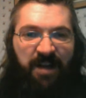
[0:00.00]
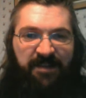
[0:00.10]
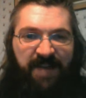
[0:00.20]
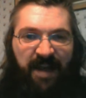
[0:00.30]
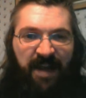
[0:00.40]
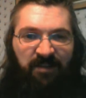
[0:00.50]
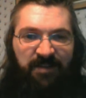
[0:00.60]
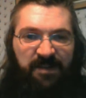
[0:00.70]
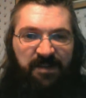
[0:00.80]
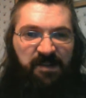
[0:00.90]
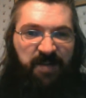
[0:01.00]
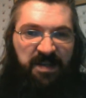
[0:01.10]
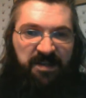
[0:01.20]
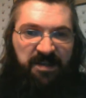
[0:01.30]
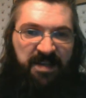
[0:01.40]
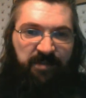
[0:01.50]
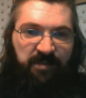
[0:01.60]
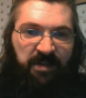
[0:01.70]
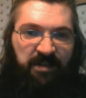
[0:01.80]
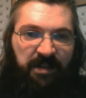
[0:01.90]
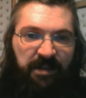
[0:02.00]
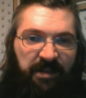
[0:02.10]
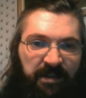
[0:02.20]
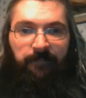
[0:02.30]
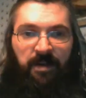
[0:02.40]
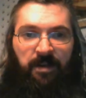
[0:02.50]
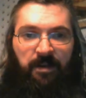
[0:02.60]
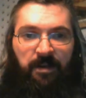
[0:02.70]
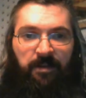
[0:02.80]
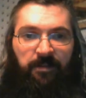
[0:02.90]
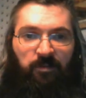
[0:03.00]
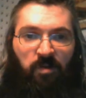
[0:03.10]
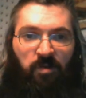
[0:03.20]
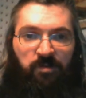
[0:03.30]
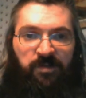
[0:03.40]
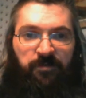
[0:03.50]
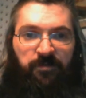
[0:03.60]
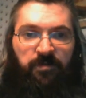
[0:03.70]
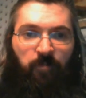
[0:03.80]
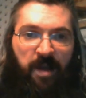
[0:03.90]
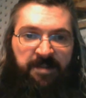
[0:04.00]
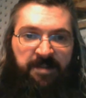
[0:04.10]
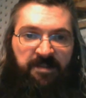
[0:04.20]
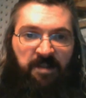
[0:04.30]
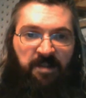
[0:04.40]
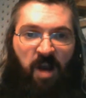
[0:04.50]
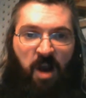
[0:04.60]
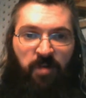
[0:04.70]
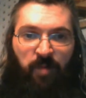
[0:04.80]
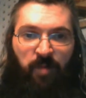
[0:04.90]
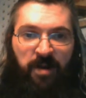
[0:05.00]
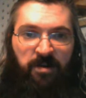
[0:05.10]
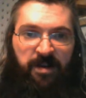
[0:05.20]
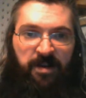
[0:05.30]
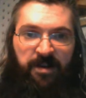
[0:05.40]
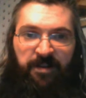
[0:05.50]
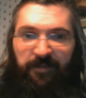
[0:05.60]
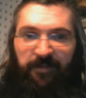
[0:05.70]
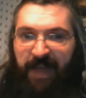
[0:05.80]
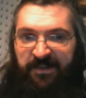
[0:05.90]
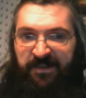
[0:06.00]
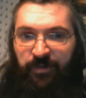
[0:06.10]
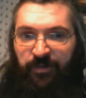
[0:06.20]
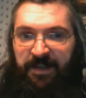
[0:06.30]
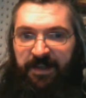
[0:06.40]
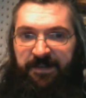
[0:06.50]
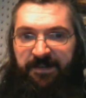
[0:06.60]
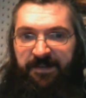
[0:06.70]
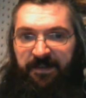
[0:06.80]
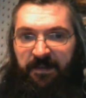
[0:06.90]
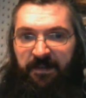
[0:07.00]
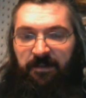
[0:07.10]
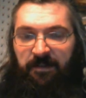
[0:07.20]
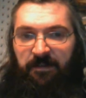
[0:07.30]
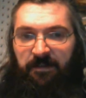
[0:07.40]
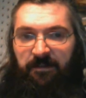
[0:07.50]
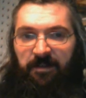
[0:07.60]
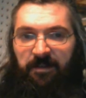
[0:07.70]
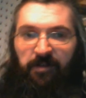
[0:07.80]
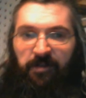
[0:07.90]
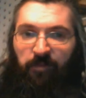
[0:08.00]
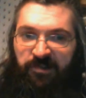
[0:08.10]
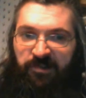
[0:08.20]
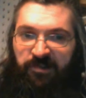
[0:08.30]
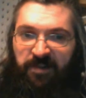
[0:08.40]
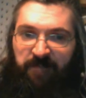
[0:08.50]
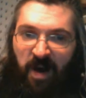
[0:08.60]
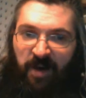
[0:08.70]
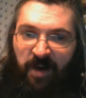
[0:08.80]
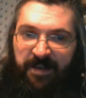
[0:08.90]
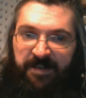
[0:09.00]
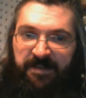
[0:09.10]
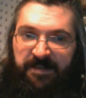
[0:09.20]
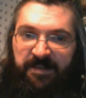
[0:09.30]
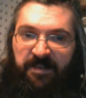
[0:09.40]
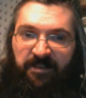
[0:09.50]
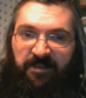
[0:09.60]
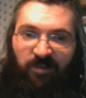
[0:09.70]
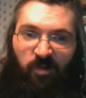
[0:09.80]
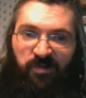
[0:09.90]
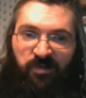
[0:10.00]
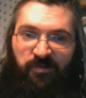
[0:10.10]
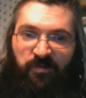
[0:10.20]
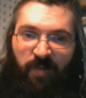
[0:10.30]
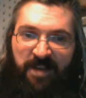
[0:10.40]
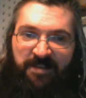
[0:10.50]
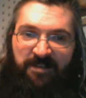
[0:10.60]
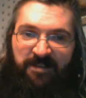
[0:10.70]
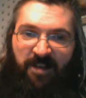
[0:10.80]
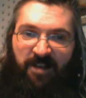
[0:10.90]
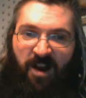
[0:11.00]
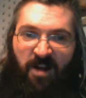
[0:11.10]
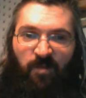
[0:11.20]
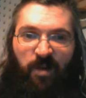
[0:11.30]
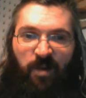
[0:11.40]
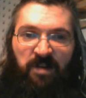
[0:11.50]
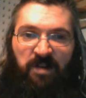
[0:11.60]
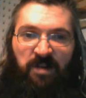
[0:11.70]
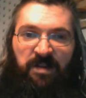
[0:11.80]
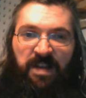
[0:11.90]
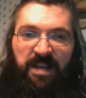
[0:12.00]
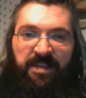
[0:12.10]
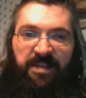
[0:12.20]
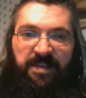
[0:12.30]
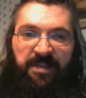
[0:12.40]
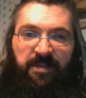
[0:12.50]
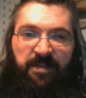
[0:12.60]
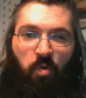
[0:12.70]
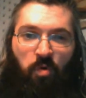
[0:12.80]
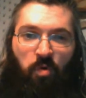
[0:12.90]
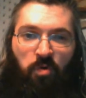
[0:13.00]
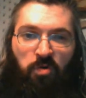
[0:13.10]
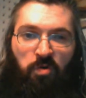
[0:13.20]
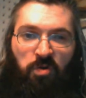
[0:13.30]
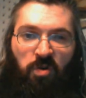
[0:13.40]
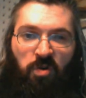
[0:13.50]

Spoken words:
exactly a speed demon. The closer you write to the hardware, the faster it is. The unfortunate part is, the closer you write to the hardware, the more